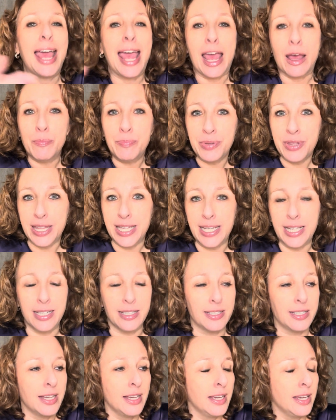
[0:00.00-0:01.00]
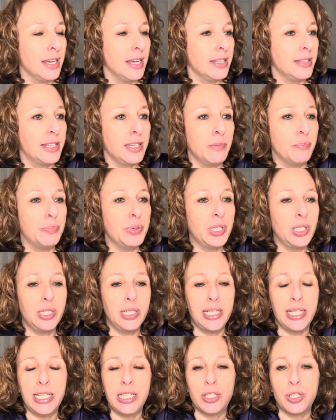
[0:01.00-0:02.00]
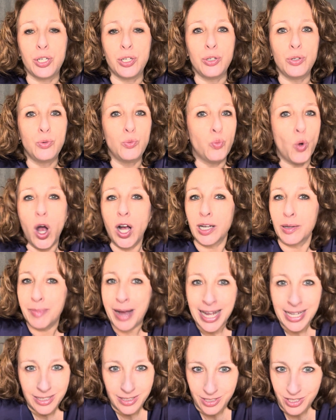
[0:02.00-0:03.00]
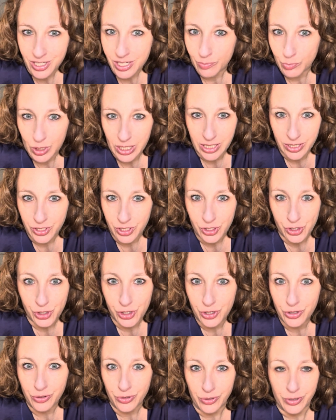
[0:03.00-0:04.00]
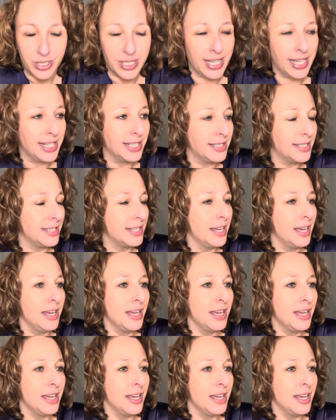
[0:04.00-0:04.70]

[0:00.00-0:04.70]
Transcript: empathy is the ability to walk a mile in someone else's shoes. It's